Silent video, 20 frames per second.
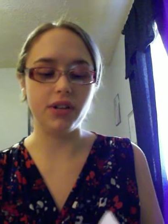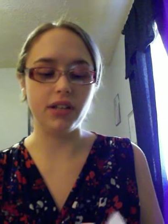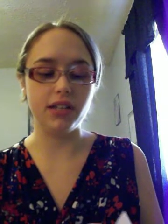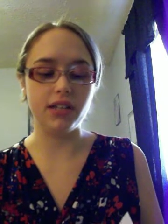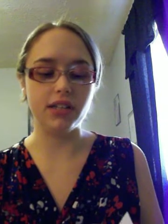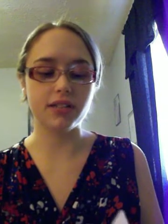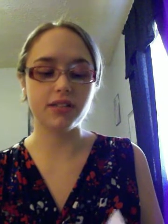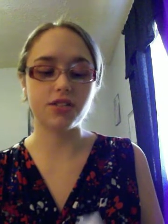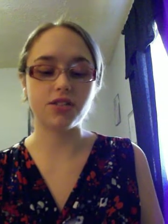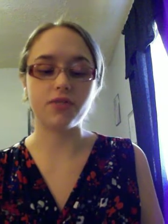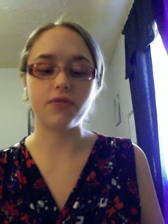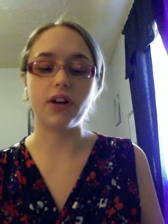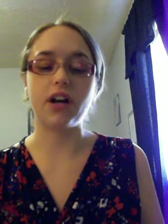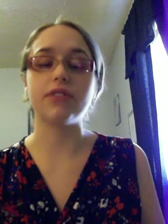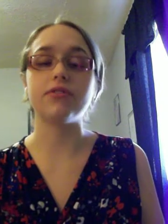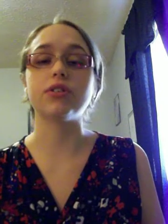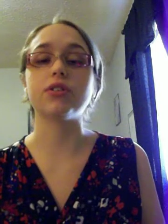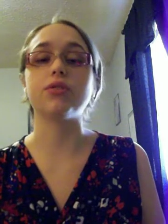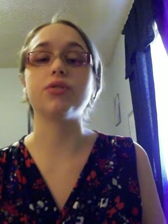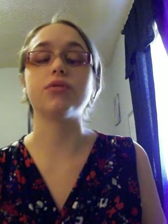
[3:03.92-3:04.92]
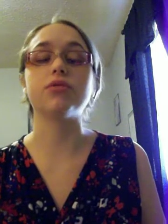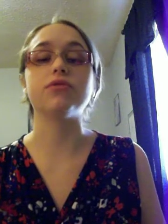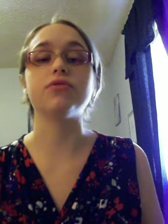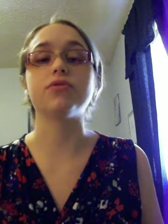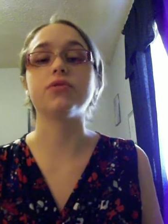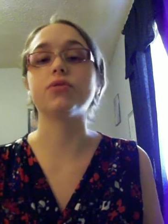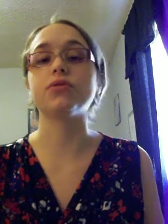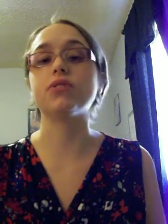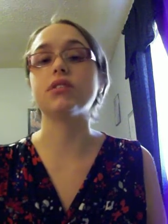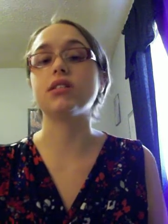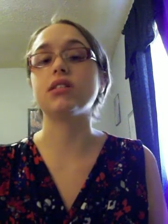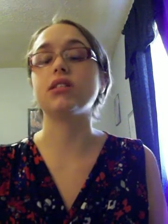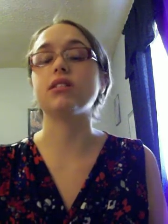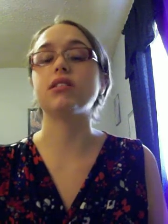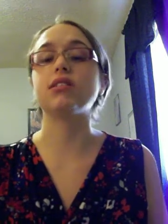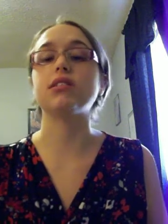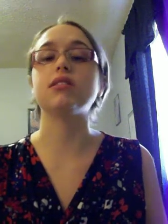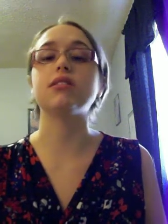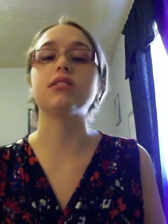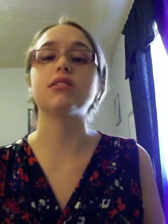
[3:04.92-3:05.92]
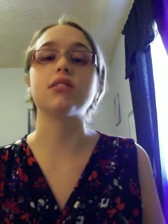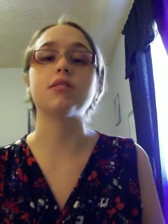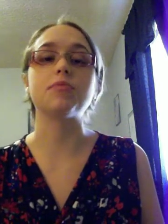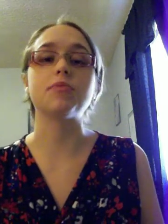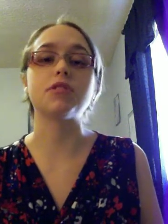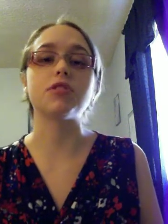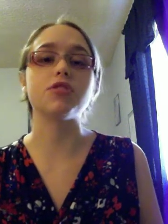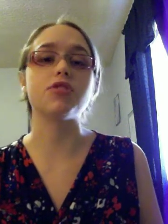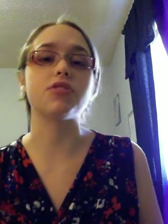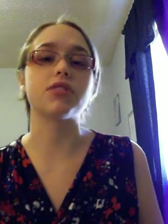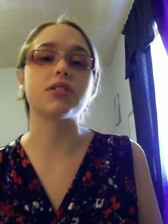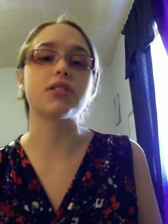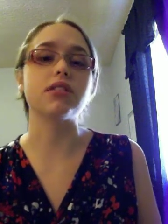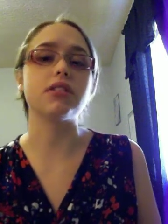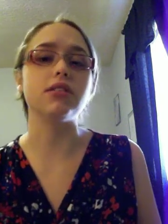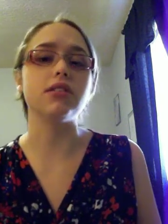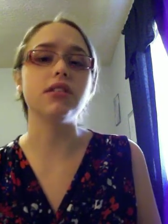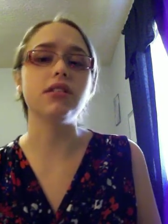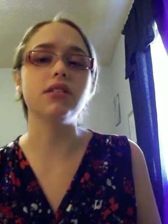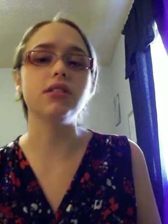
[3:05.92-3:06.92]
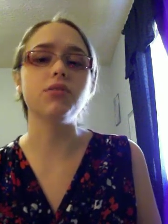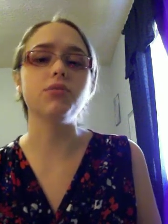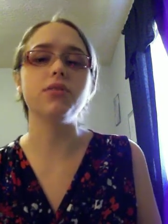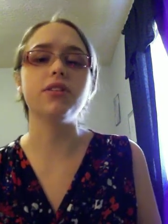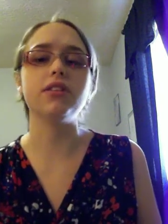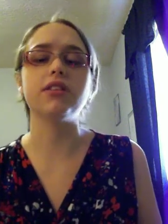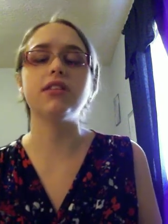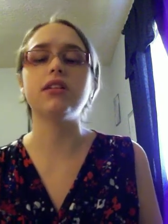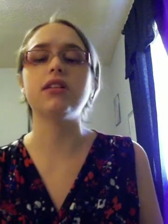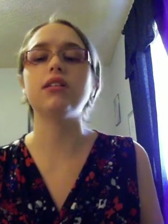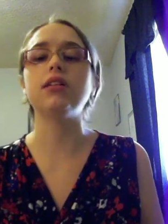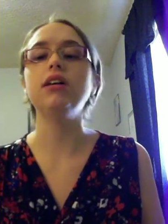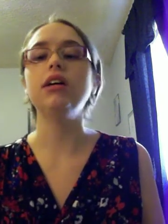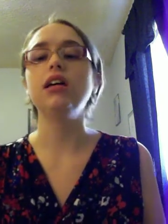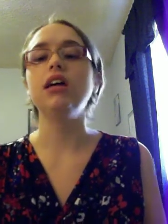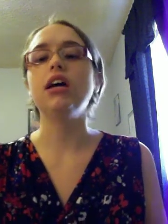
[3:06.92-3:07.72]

is surviving cold and flu seasons, tips and tricks to dealing with it,